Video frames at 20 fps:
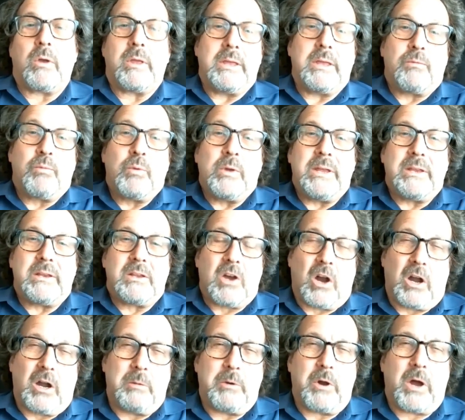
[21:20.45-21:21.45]
if we eat
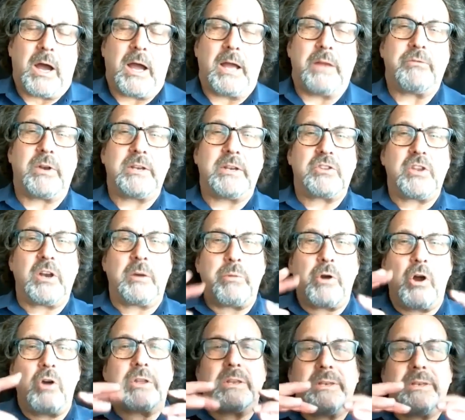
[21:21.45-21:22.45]
carbohydrates, they're
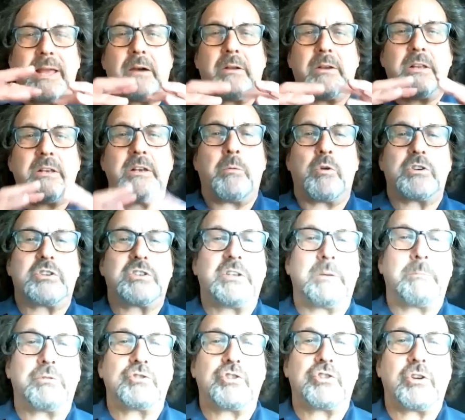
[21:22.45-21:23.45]
broken down into more
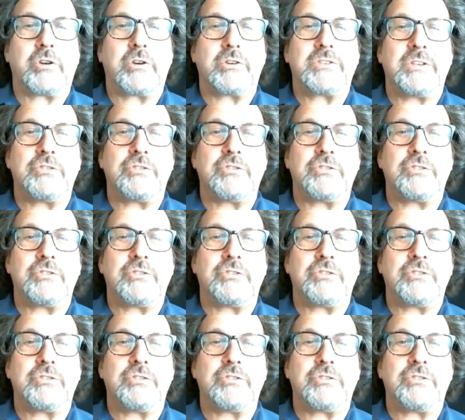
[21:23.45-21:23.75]
simple sugars,